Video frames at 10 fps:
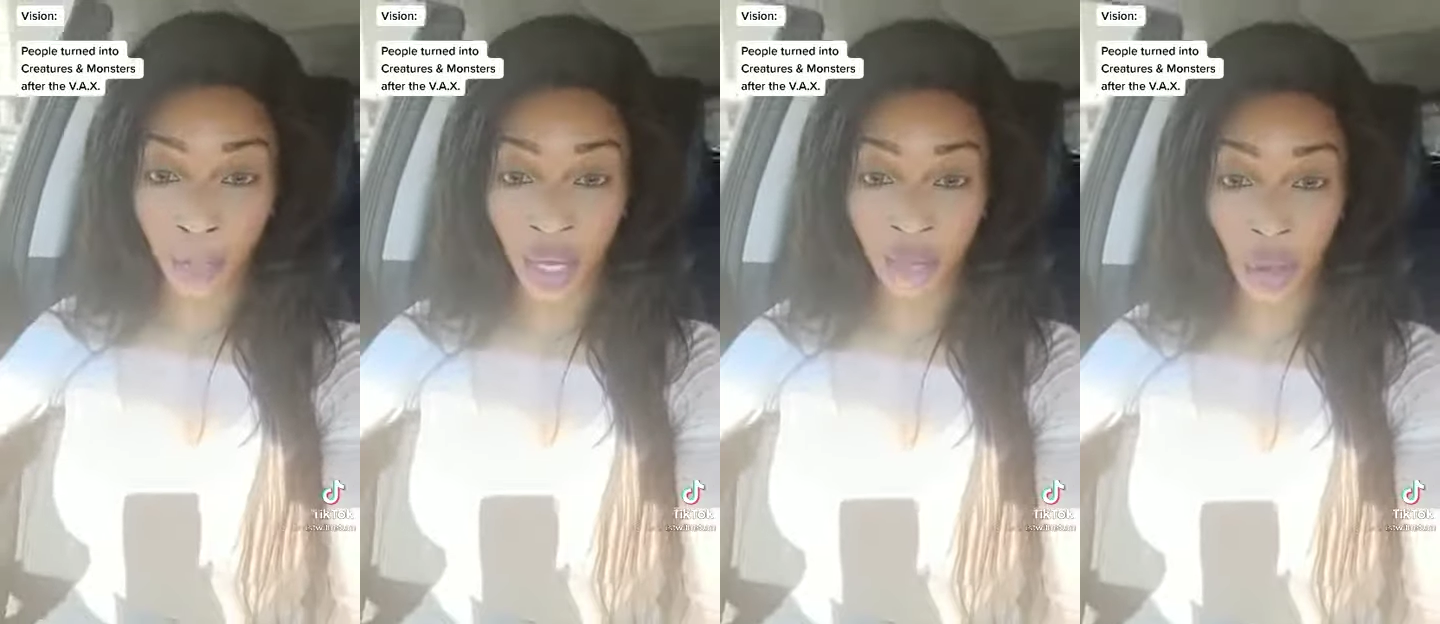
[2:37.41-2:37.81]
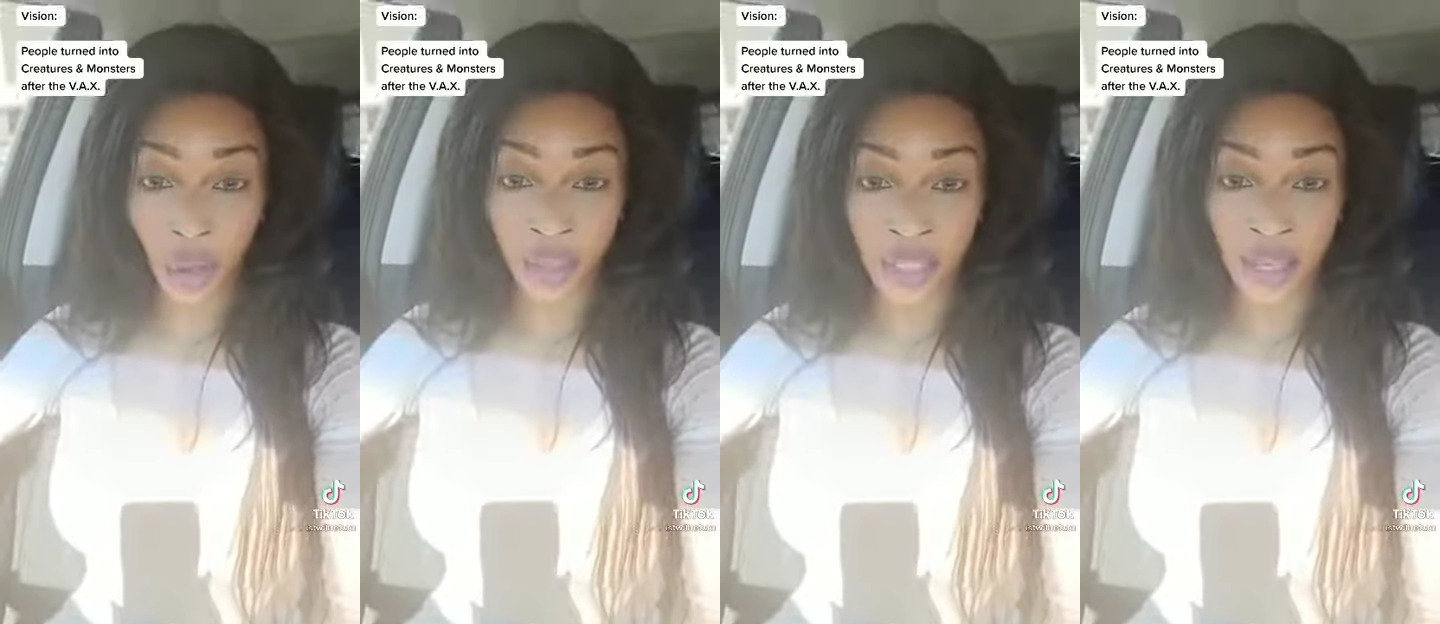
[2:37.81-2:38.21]
men of
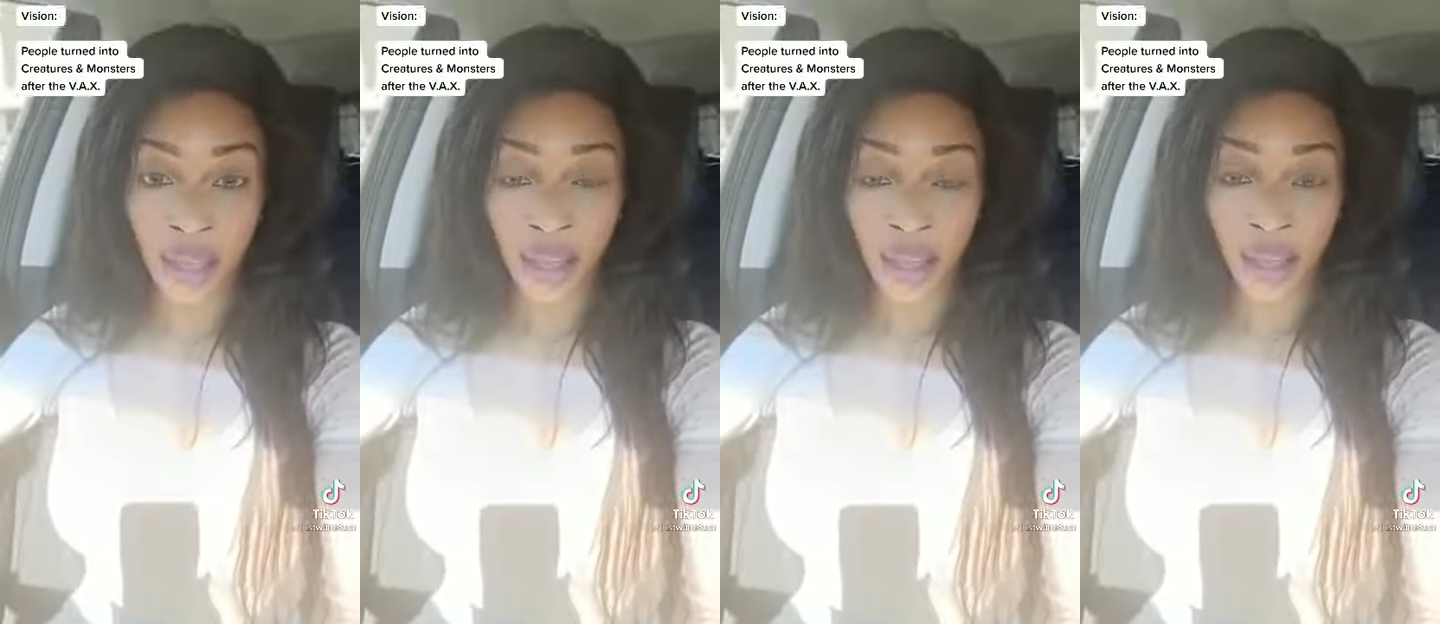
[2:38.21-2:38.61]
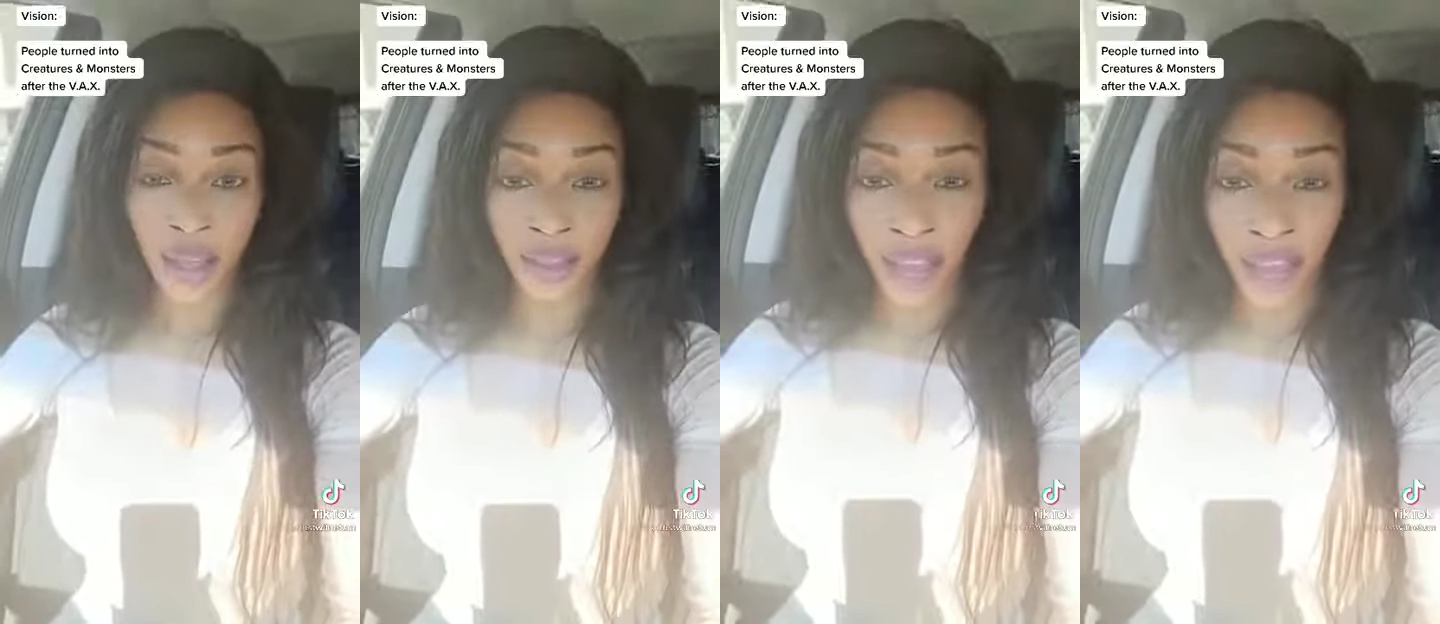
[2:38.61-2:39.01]
old,
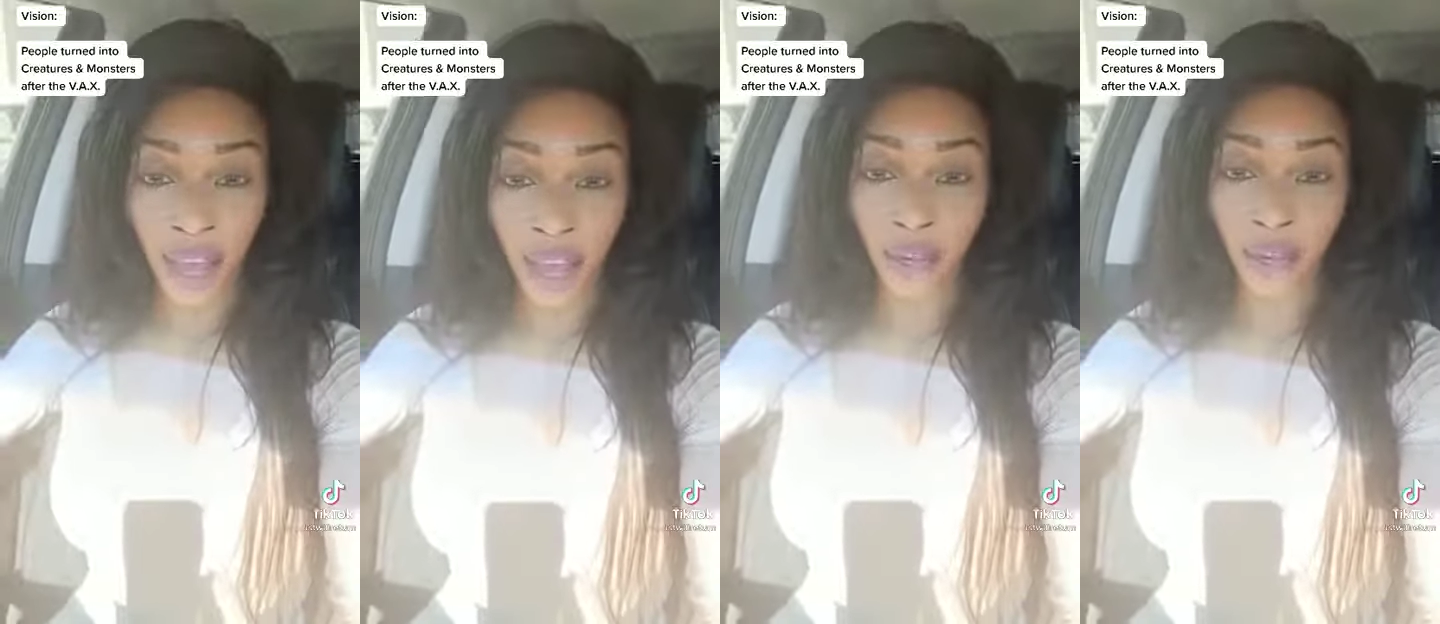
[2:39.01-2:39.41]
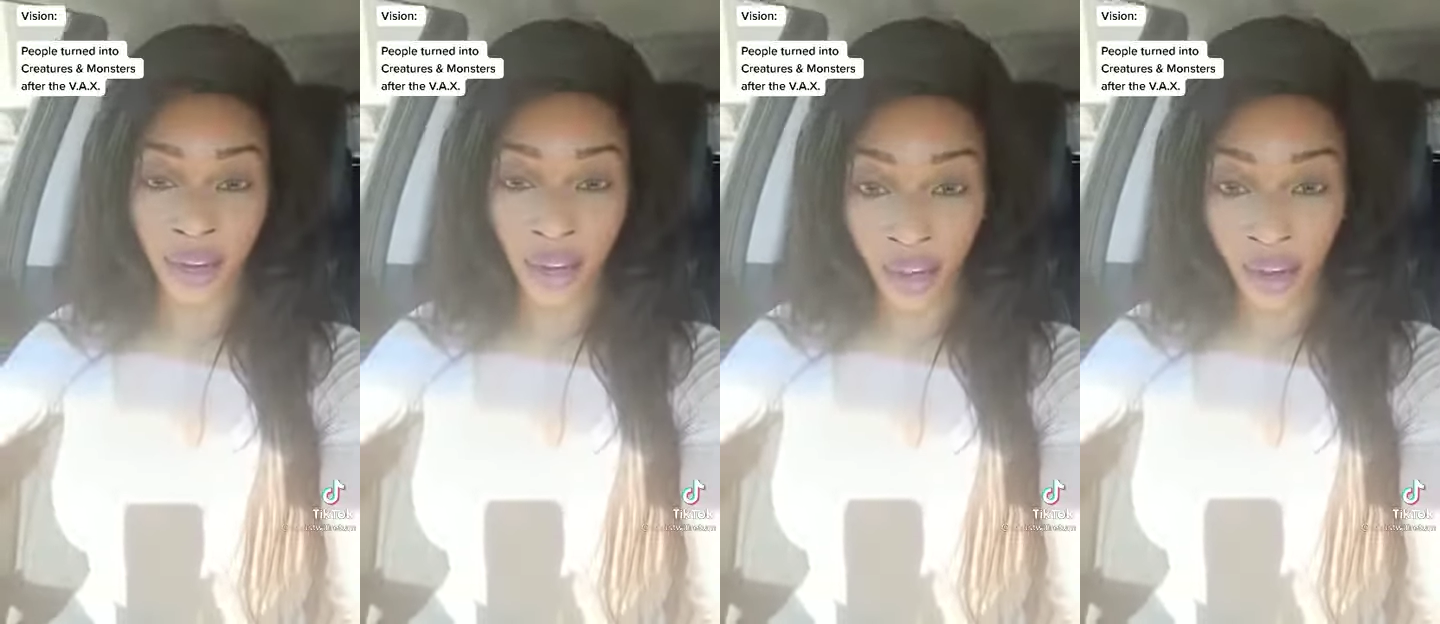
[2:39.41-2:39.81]
and they had red
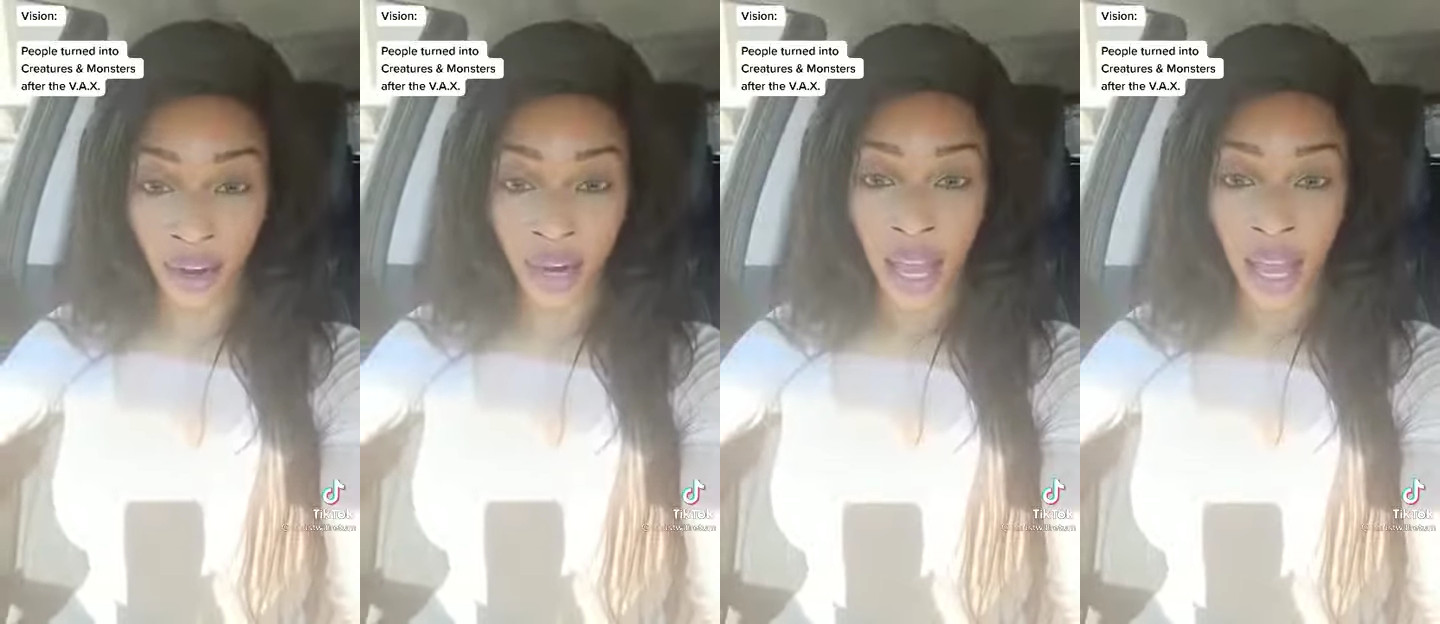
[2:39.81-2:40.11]
hair.